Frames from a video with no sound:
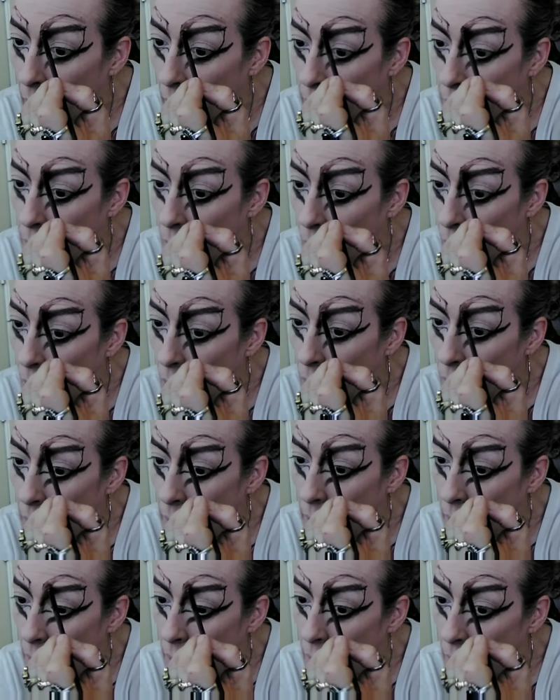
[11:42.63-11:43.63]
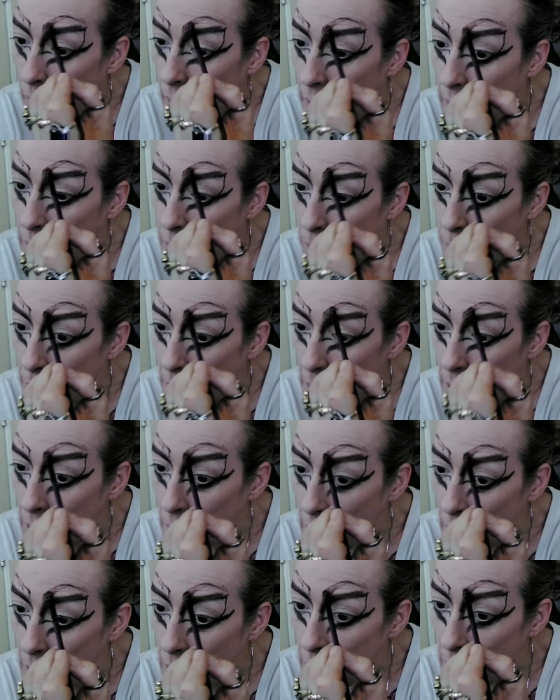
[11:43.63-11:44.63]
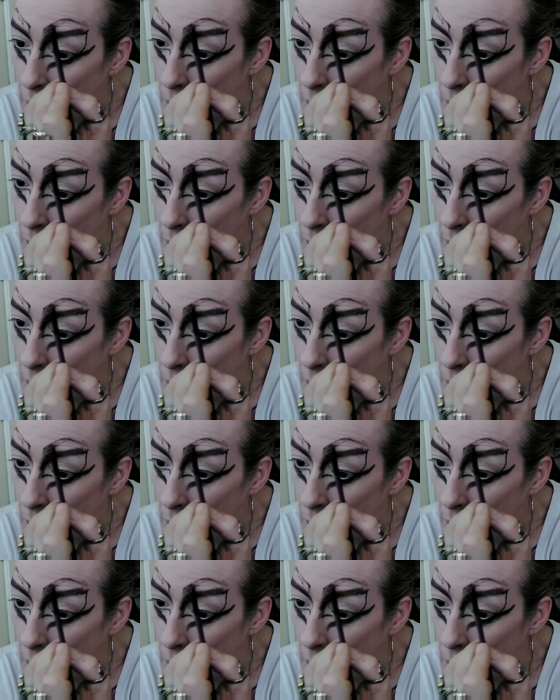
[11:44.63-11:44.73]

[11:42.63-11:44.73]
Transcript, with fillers: I totally underestimated